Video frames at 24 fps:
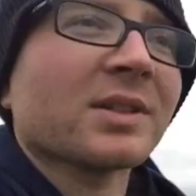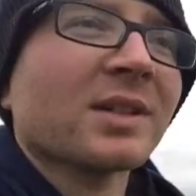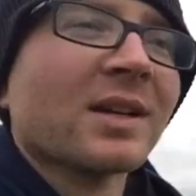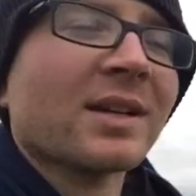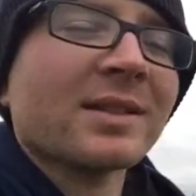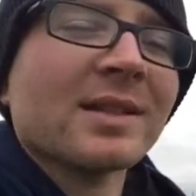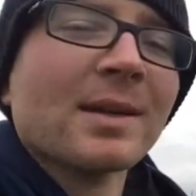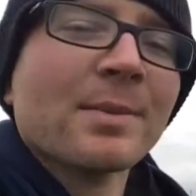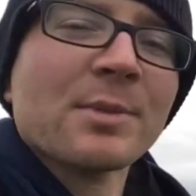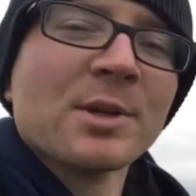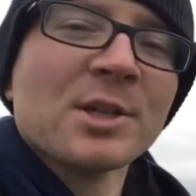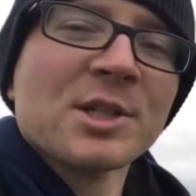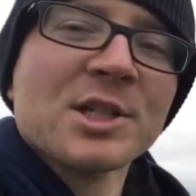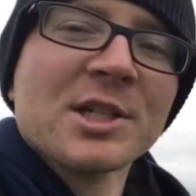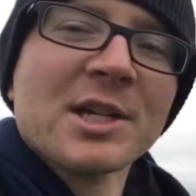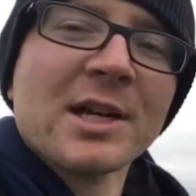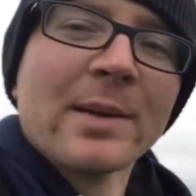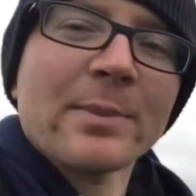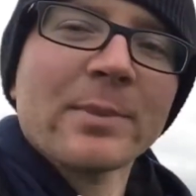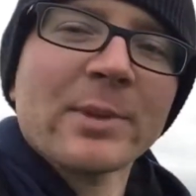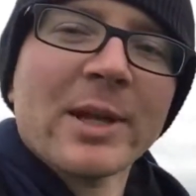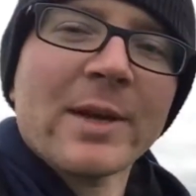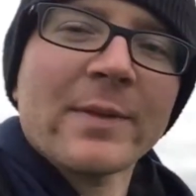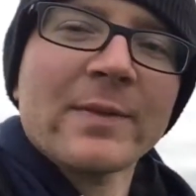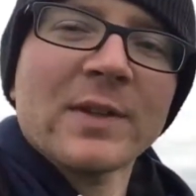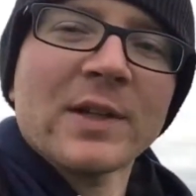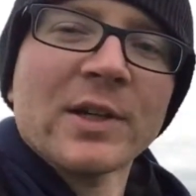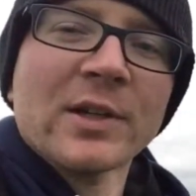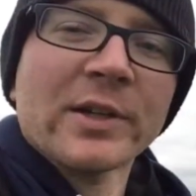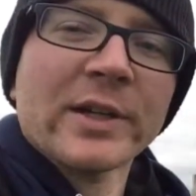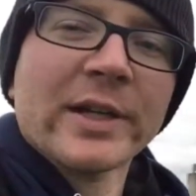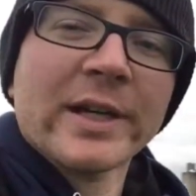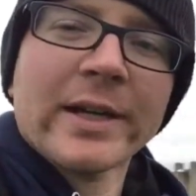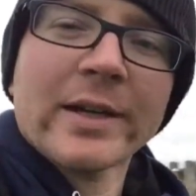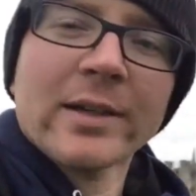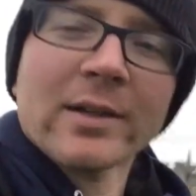Not that much time left here
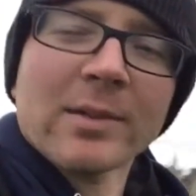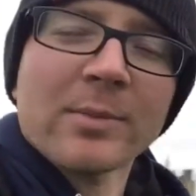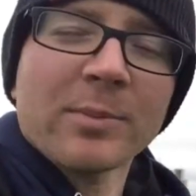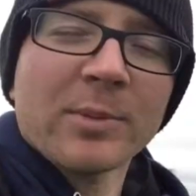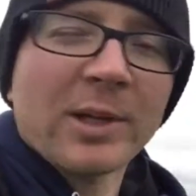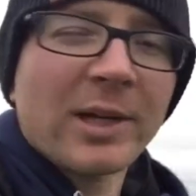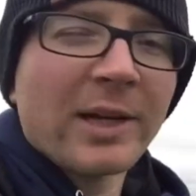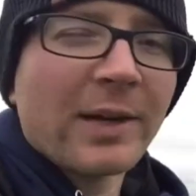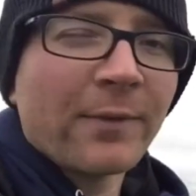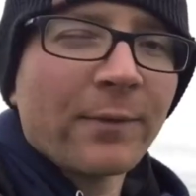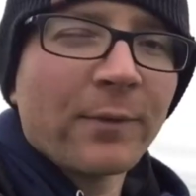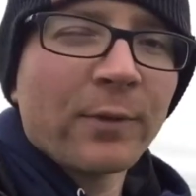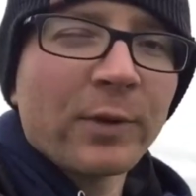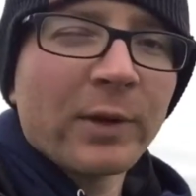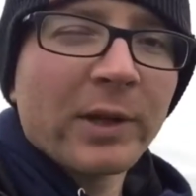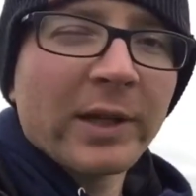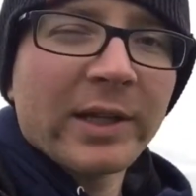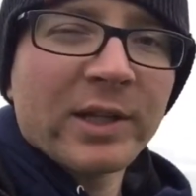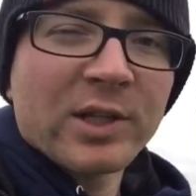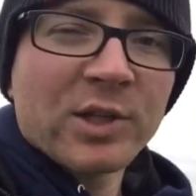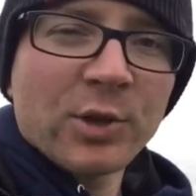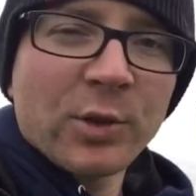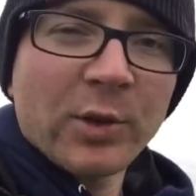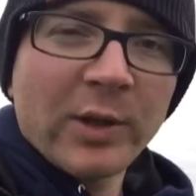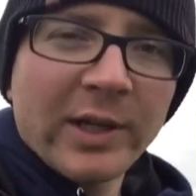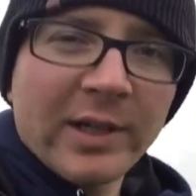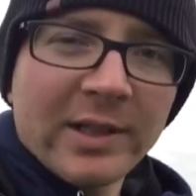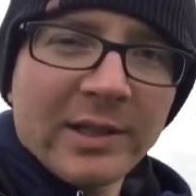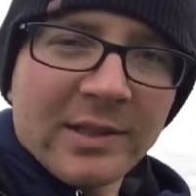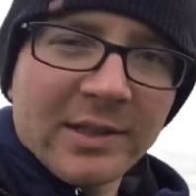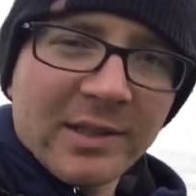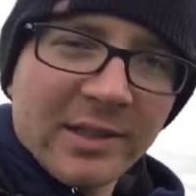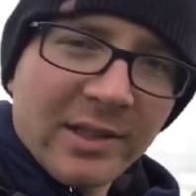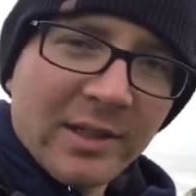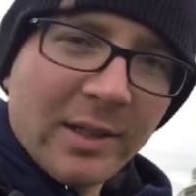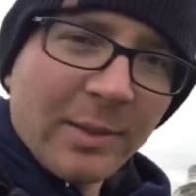in Ireland, but I've really enjoyed
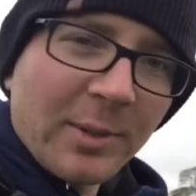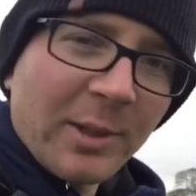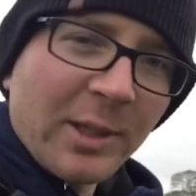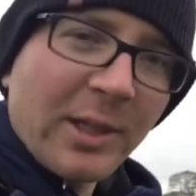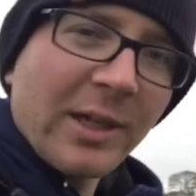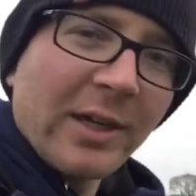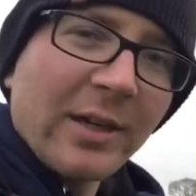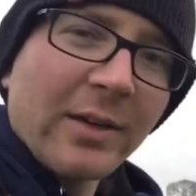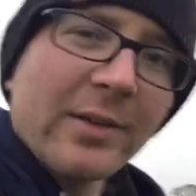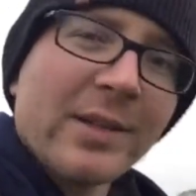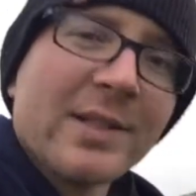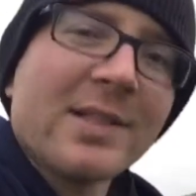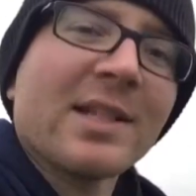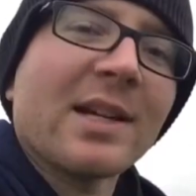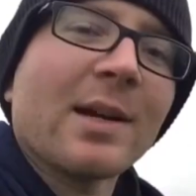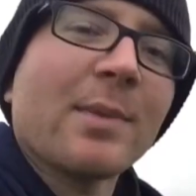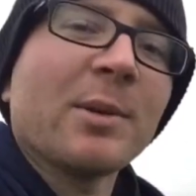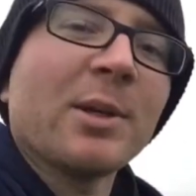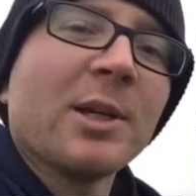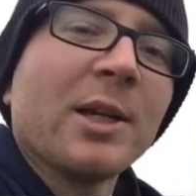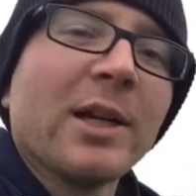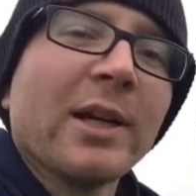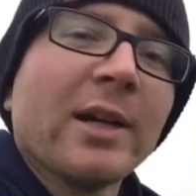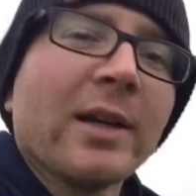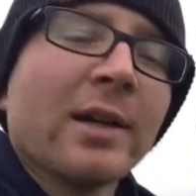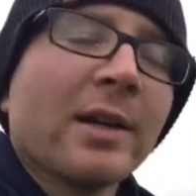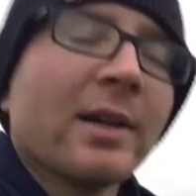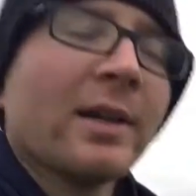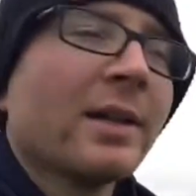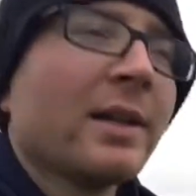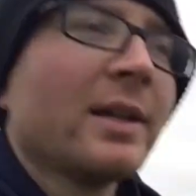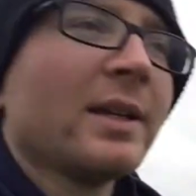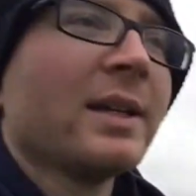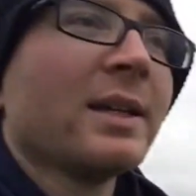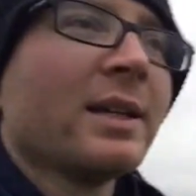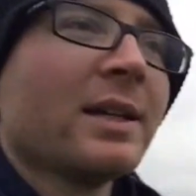coming here this time of year.
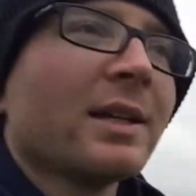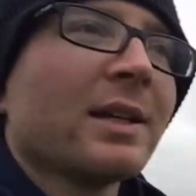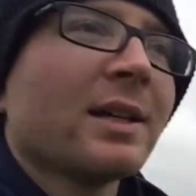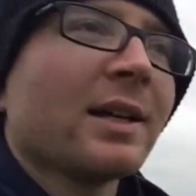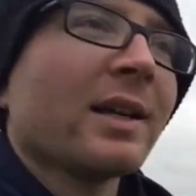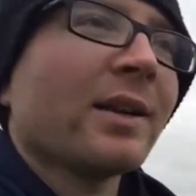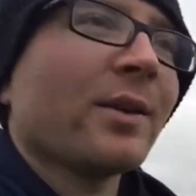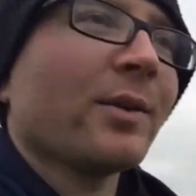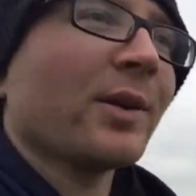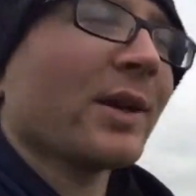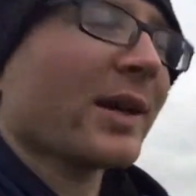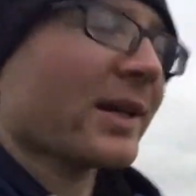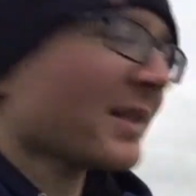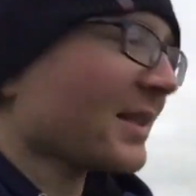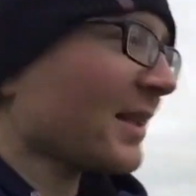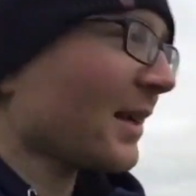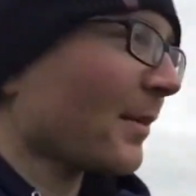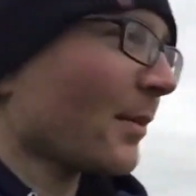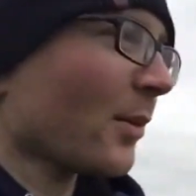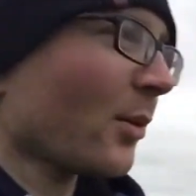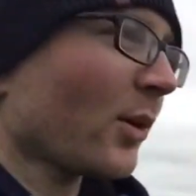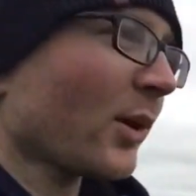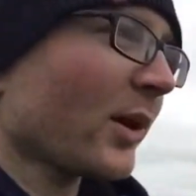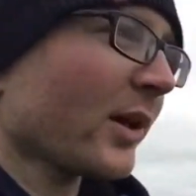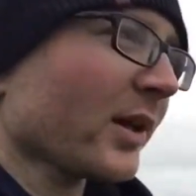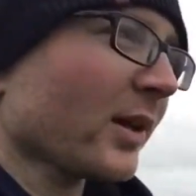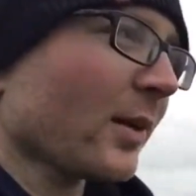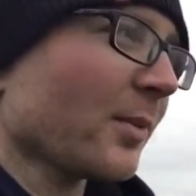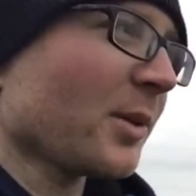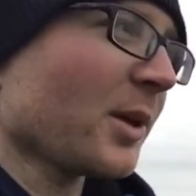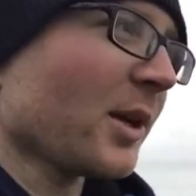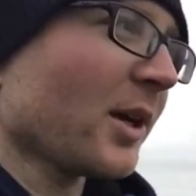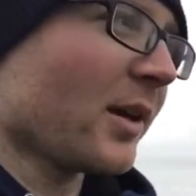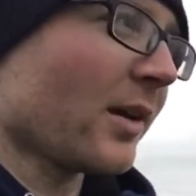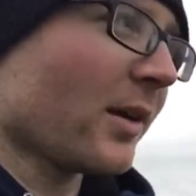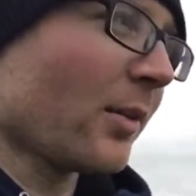I know next time I want to come
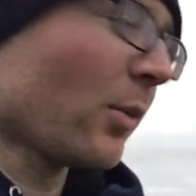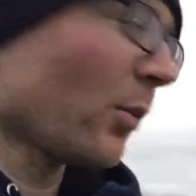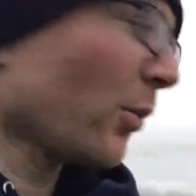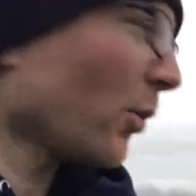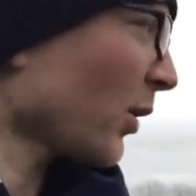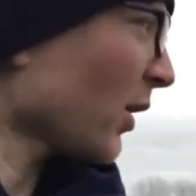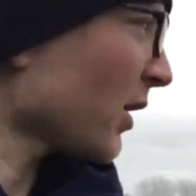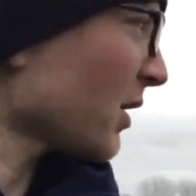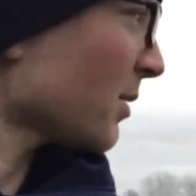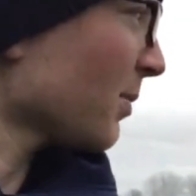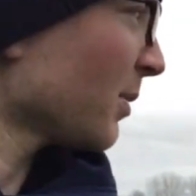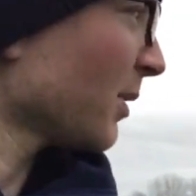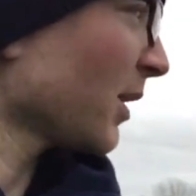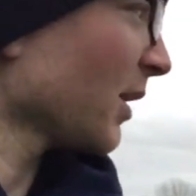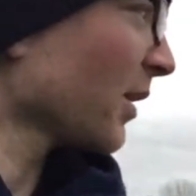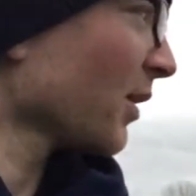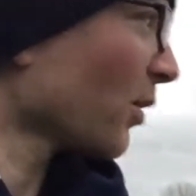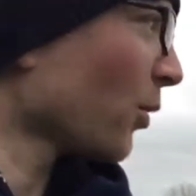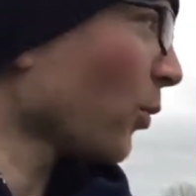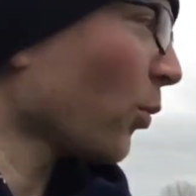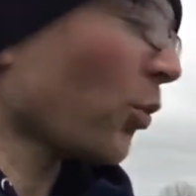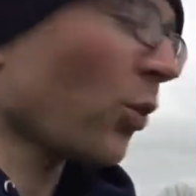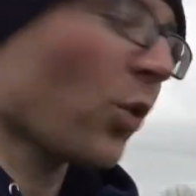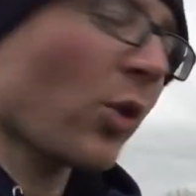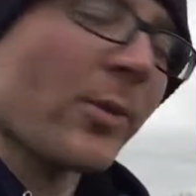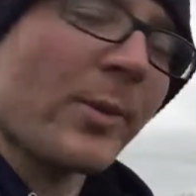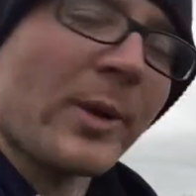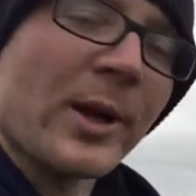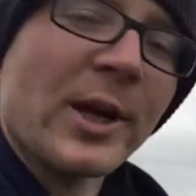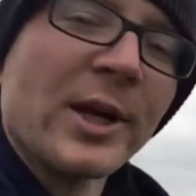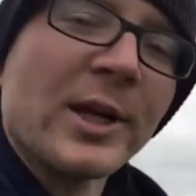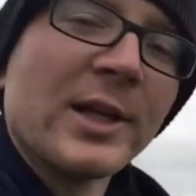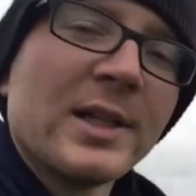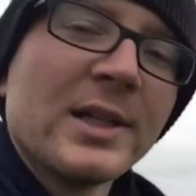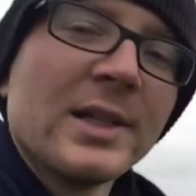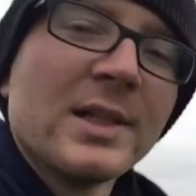here, I want it to be a little warmer.